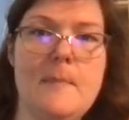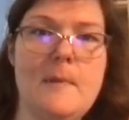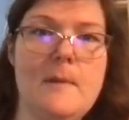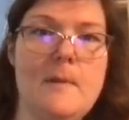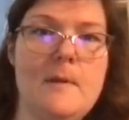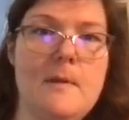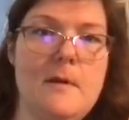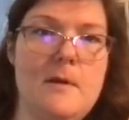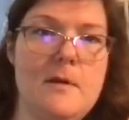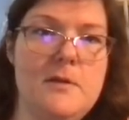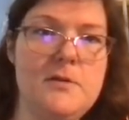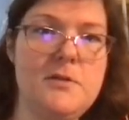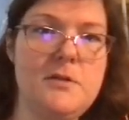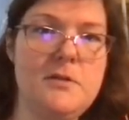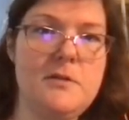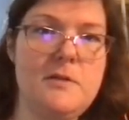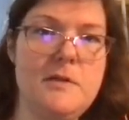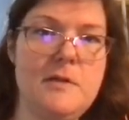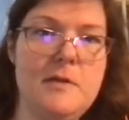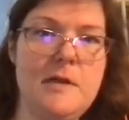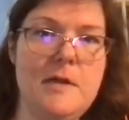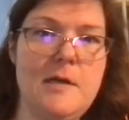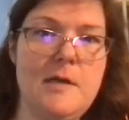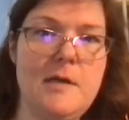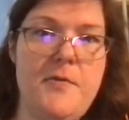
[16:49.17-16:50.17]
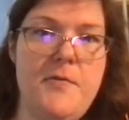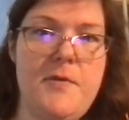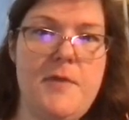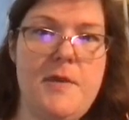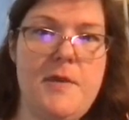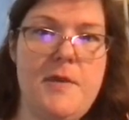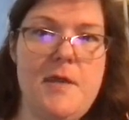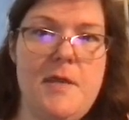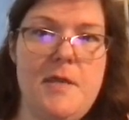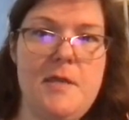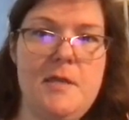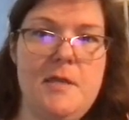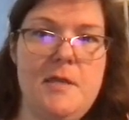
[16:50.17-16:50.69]
Yeah, so the
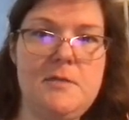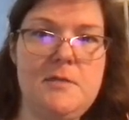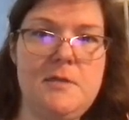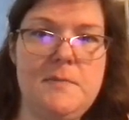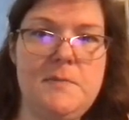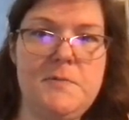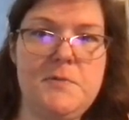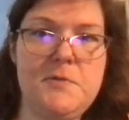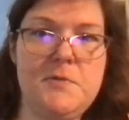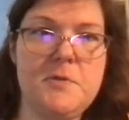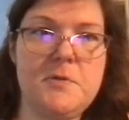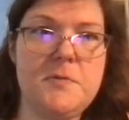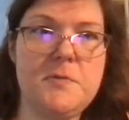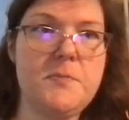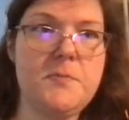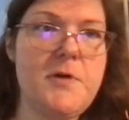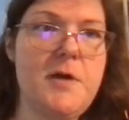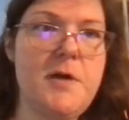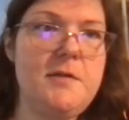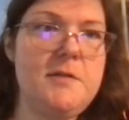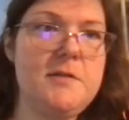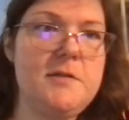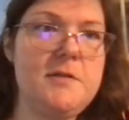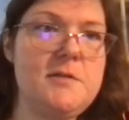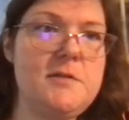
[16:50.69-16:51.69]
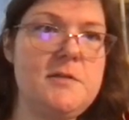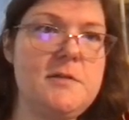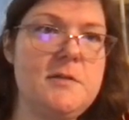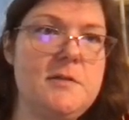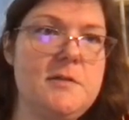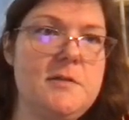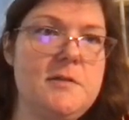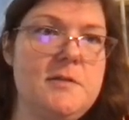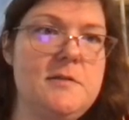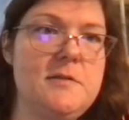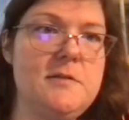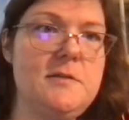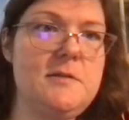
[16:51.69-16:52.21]
healthy eating tips during pregnancy.
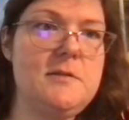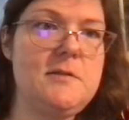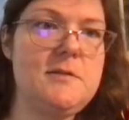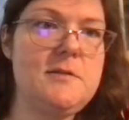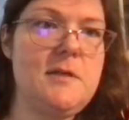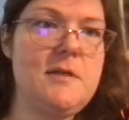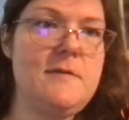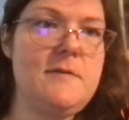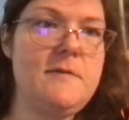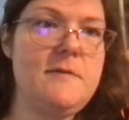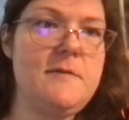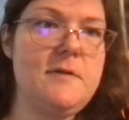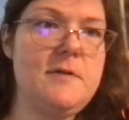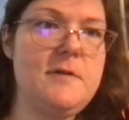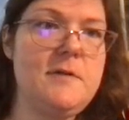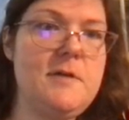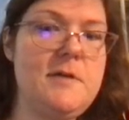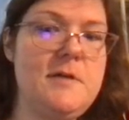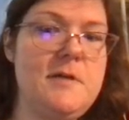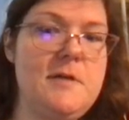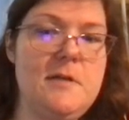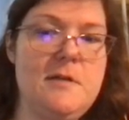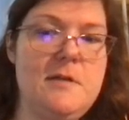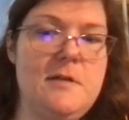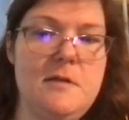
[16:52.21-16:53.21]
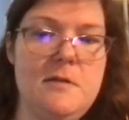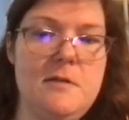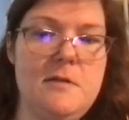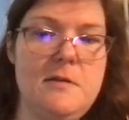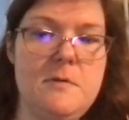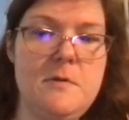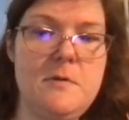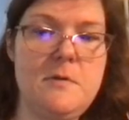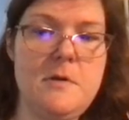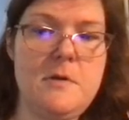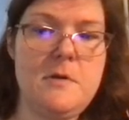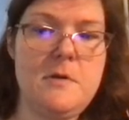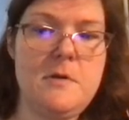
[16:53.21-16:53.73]
And I could save it again and then